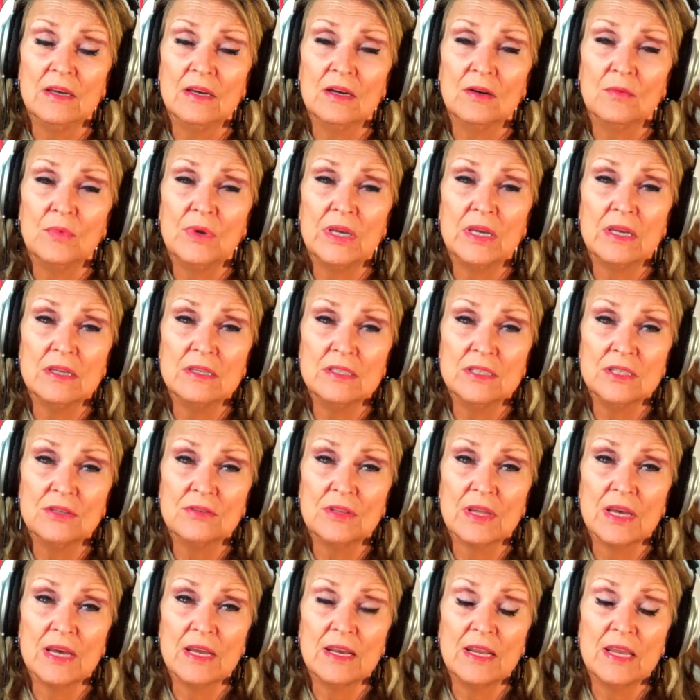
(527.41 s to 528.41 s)
We can do
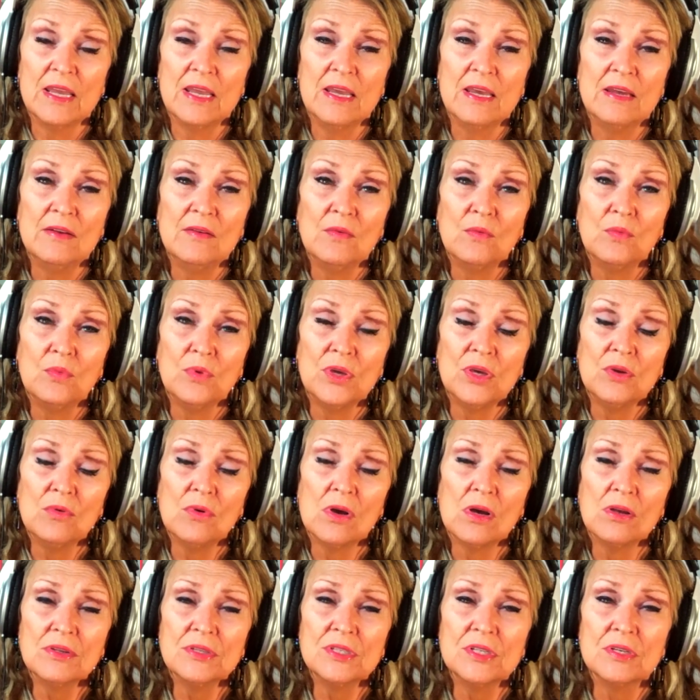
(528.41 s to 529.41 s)
that. And you
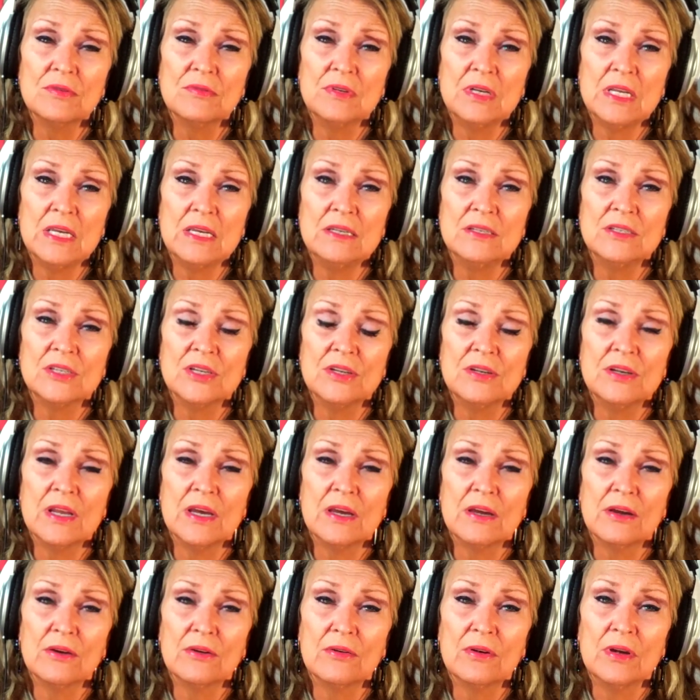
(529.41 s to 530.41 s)
also need to
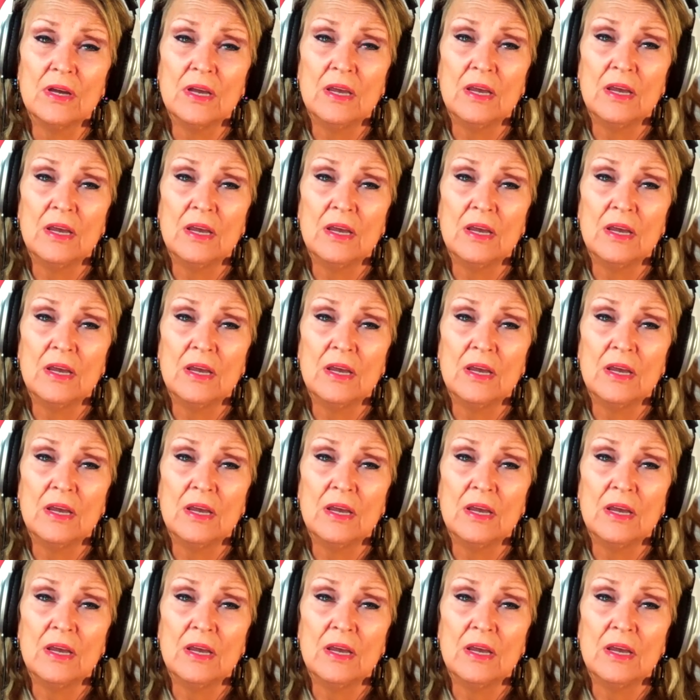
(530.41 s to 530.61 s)
know